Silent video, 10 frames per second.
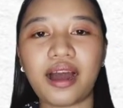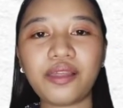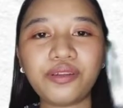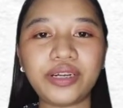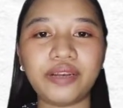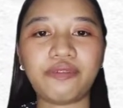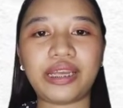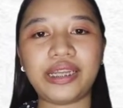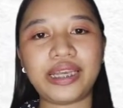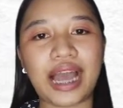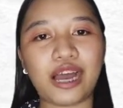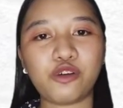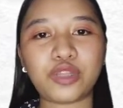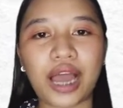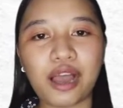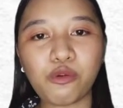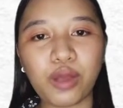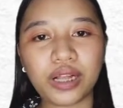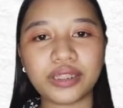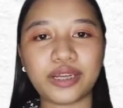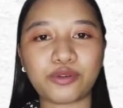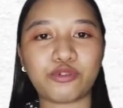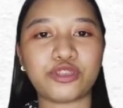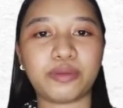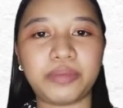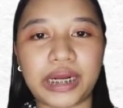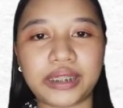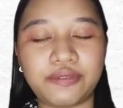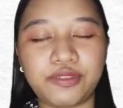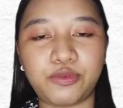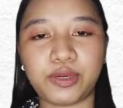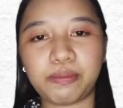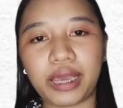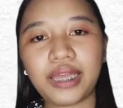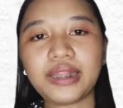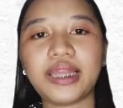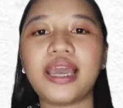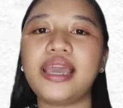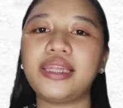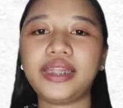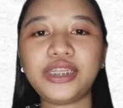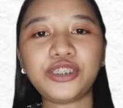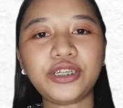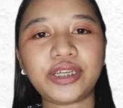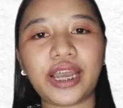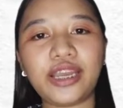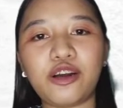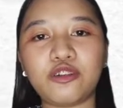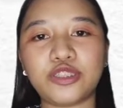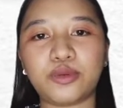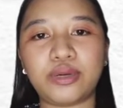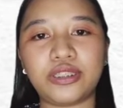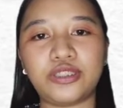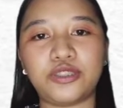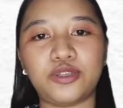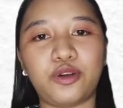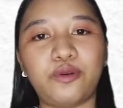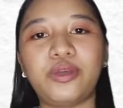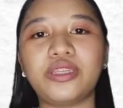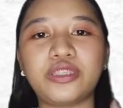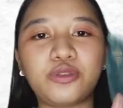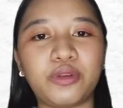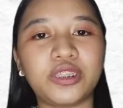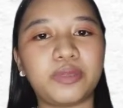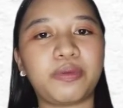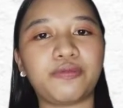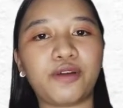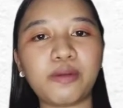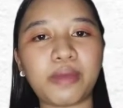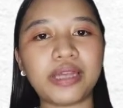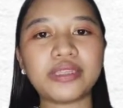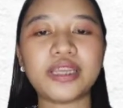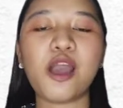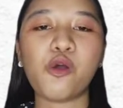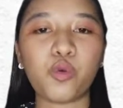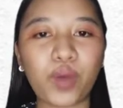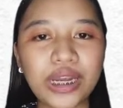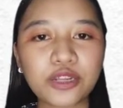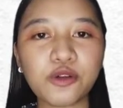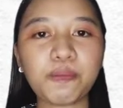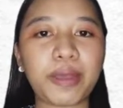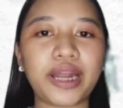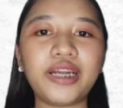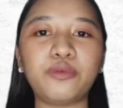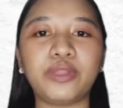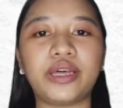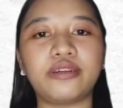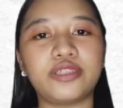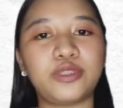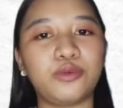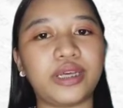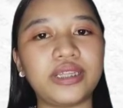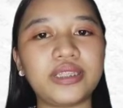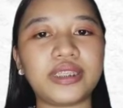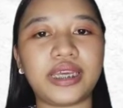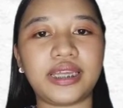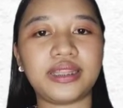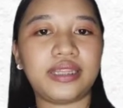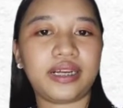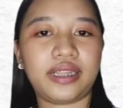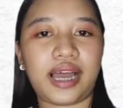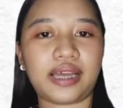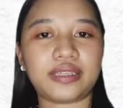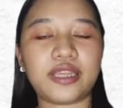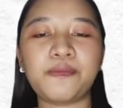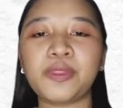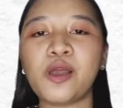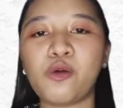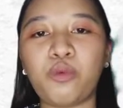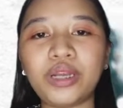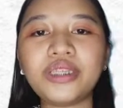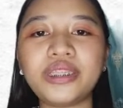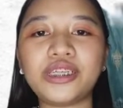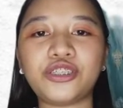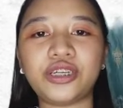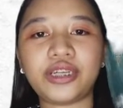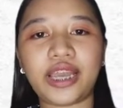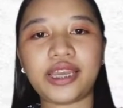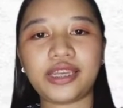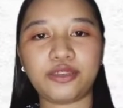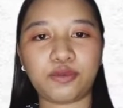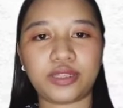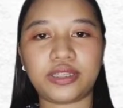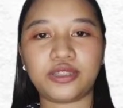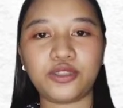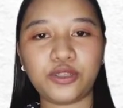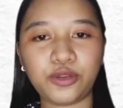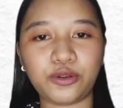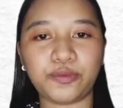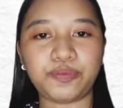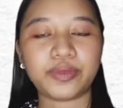Other than finding out how well the course objectives were met, Teacher K also wants to know his students' performance when compared with other students in the class. What is Teacher K interested to do?